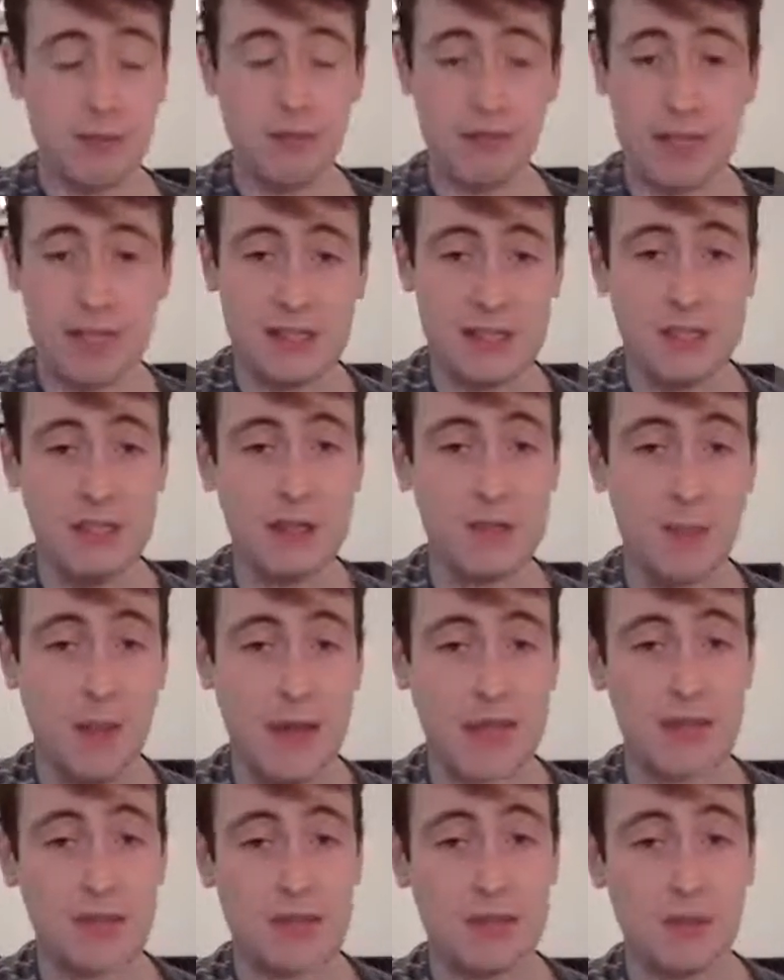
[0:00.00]
Best to use a
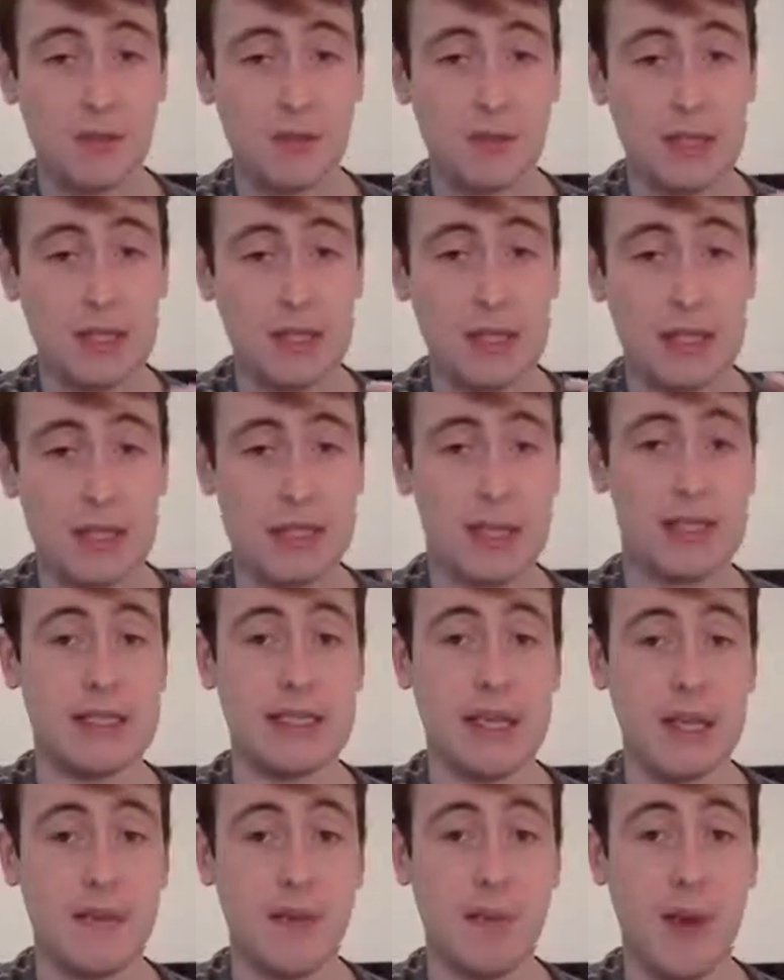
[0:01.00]
pencil
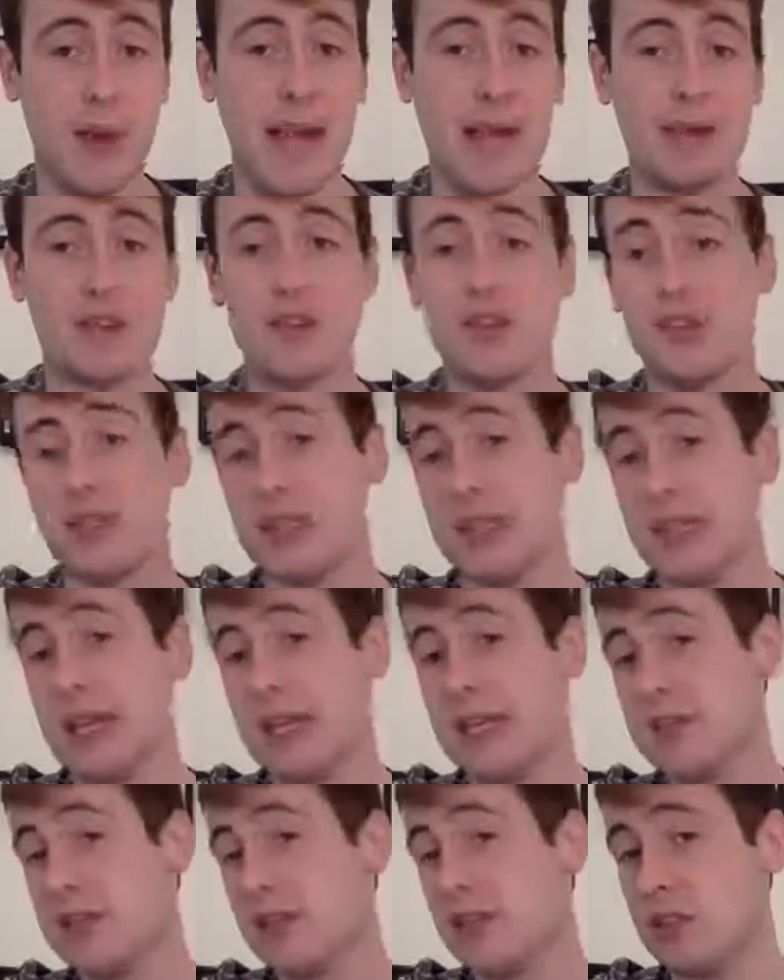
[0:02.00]
instead of a pen, just in
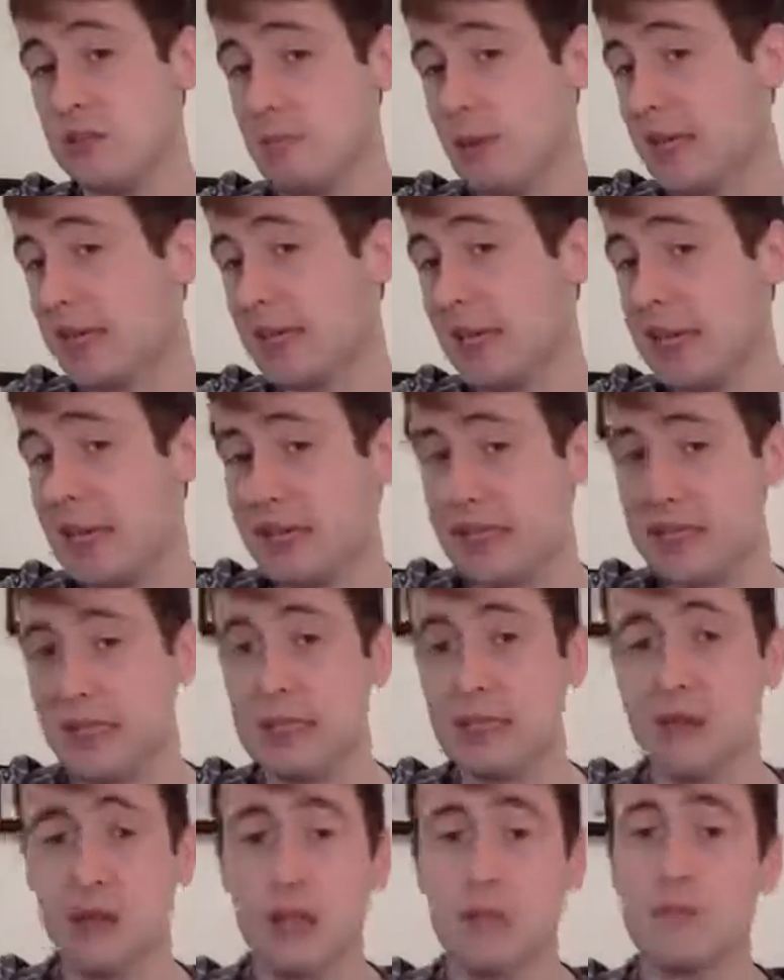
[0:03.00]
case you make
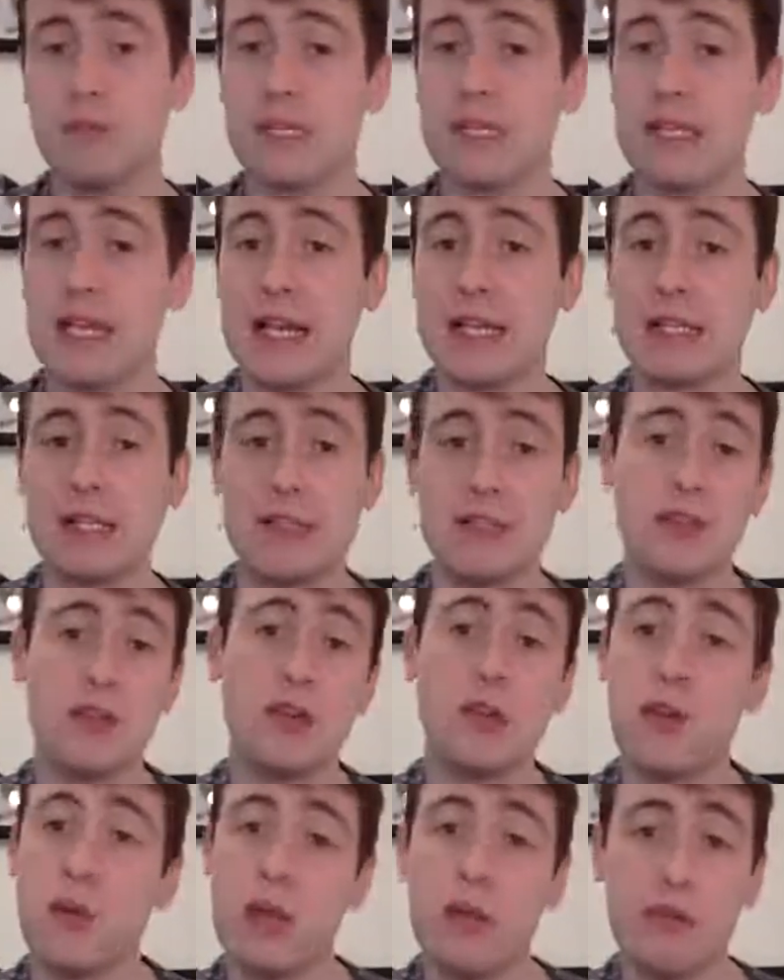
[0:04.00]
any kind of mistakes, as you
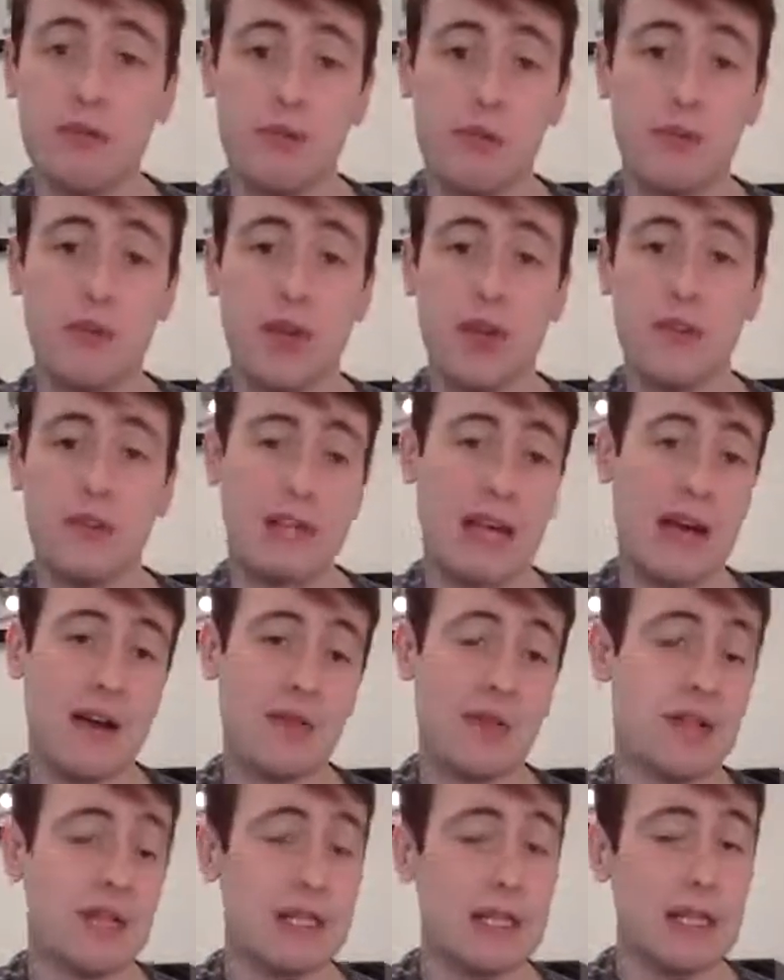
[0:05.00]
can quickly rub those
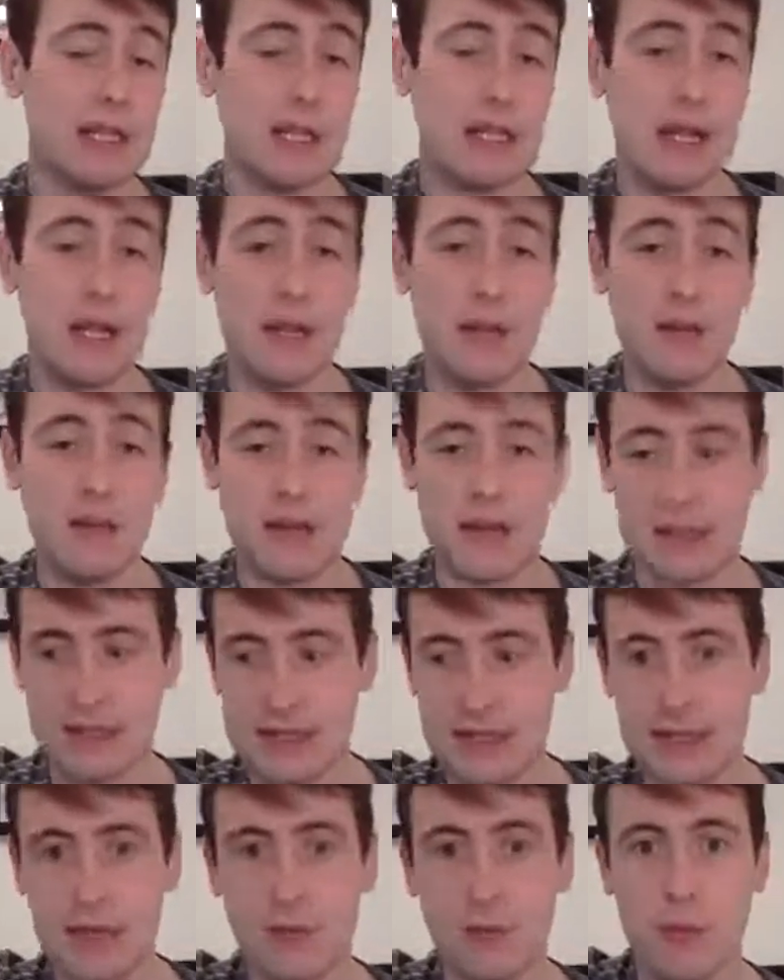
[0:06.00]
out, and it's
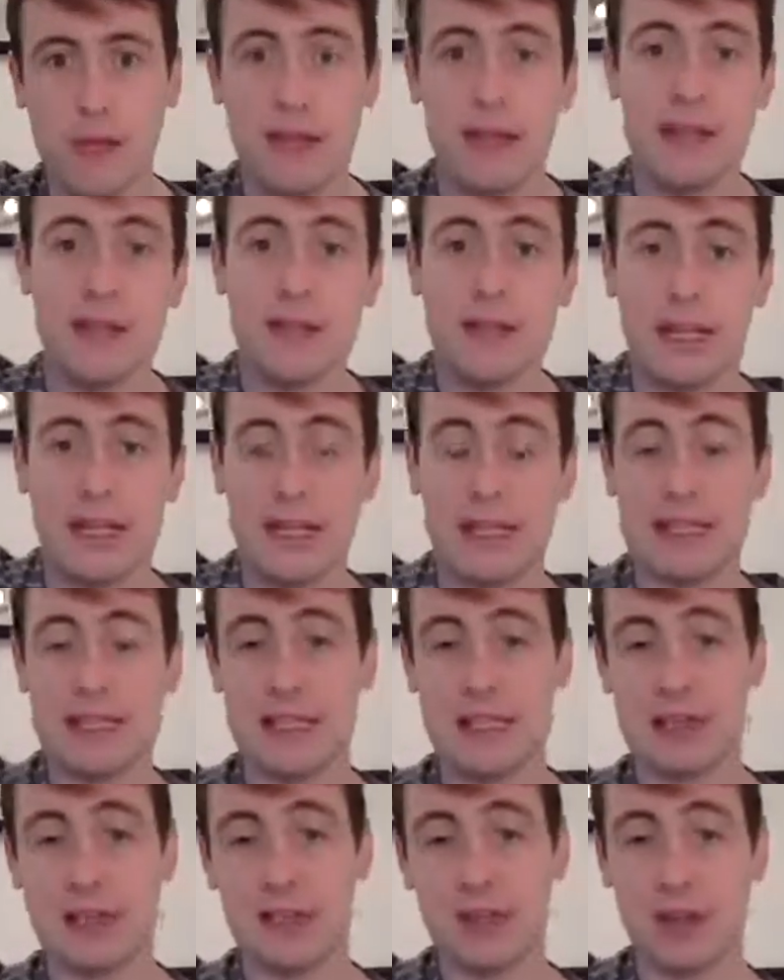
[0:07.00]
a little bit
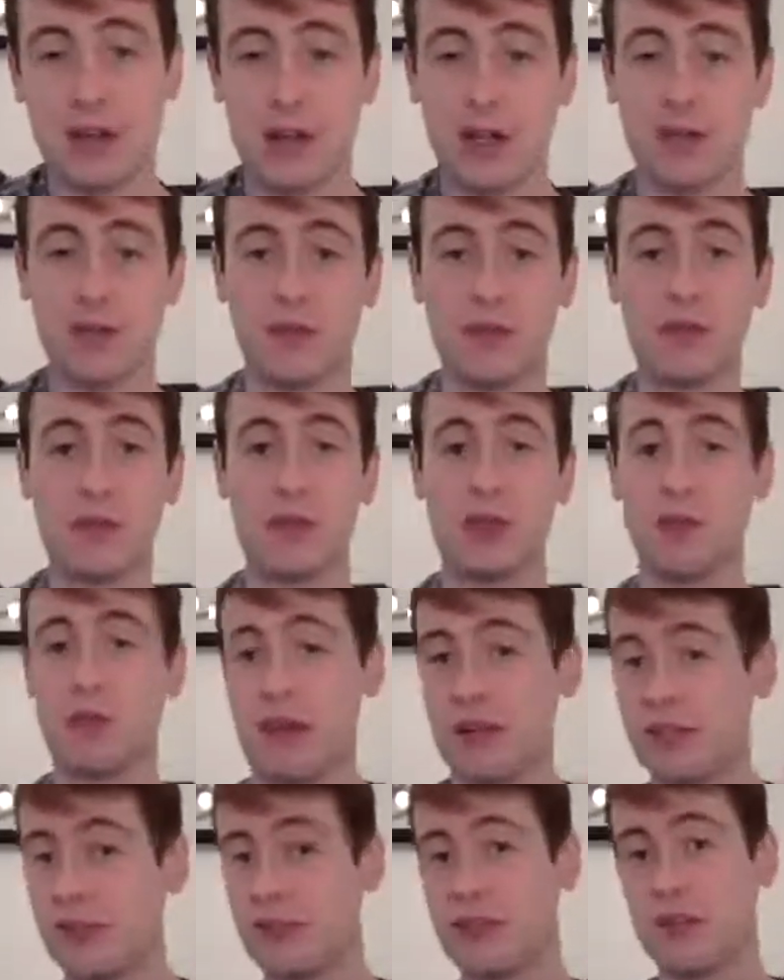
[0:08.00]
easier to kind of
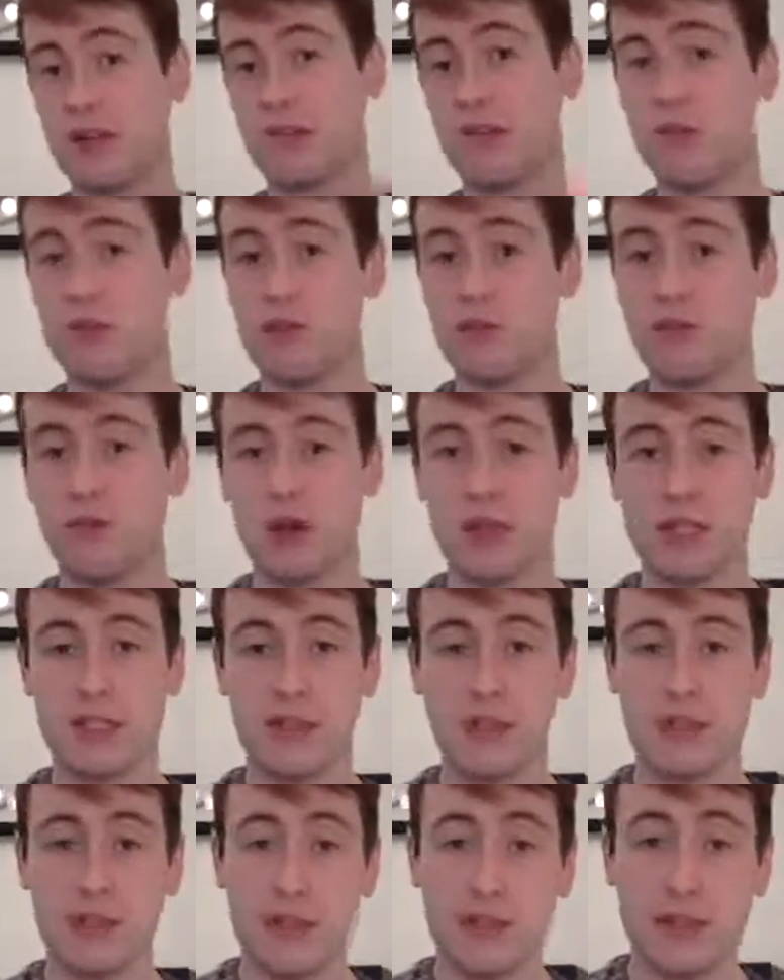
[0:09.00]
correct yourself when you're
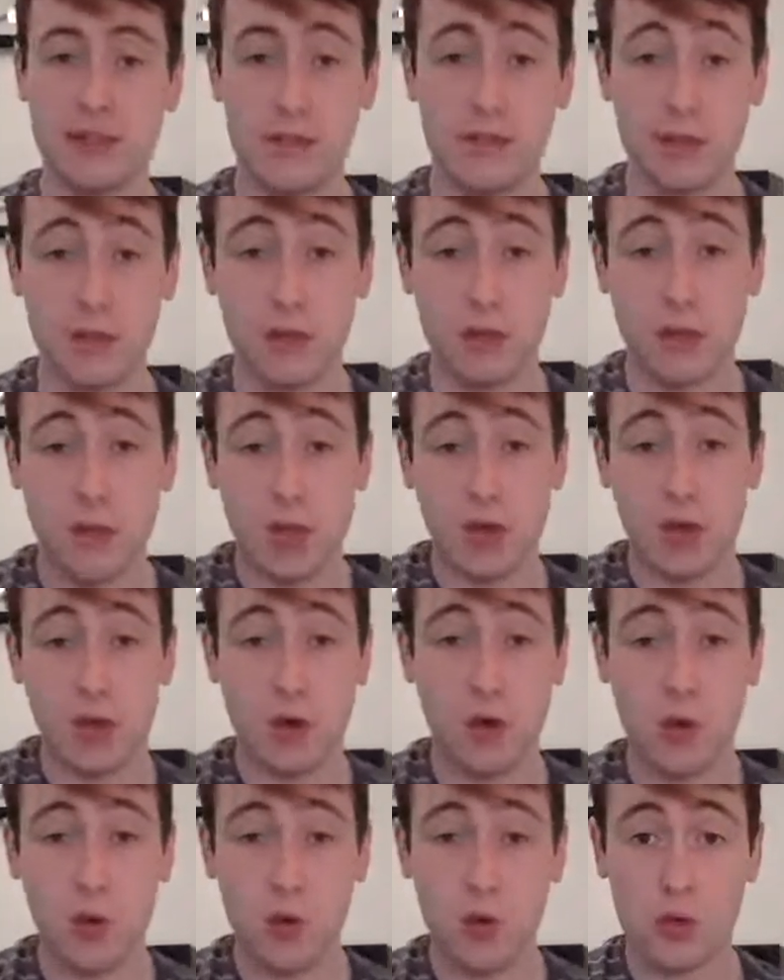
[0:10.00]
writing all those different
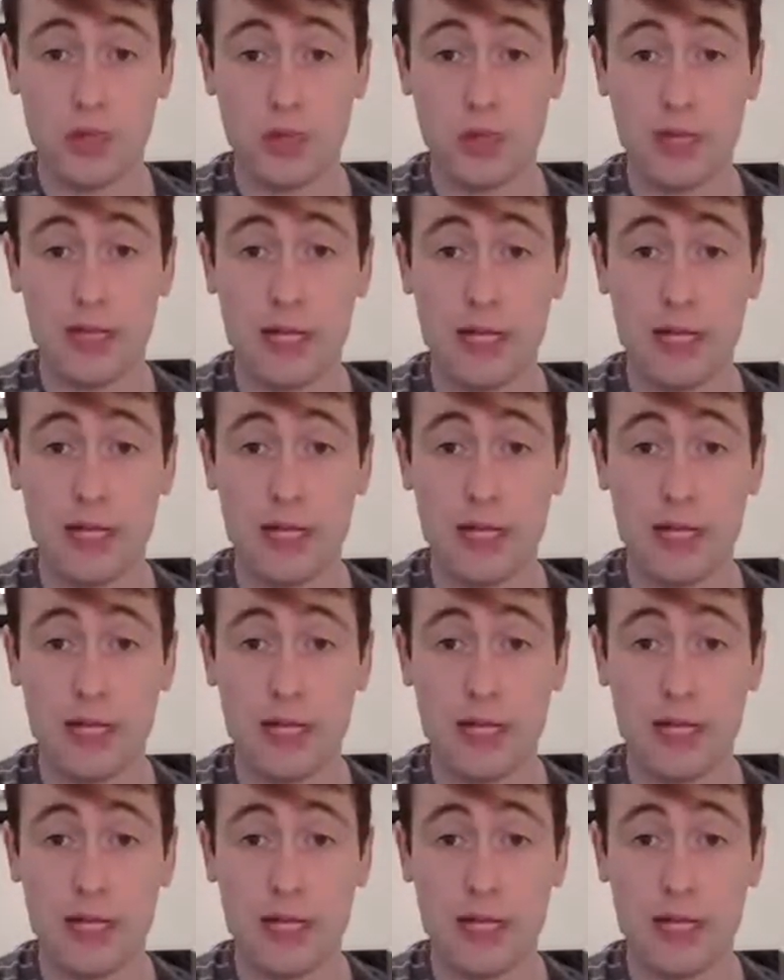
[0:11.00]
chord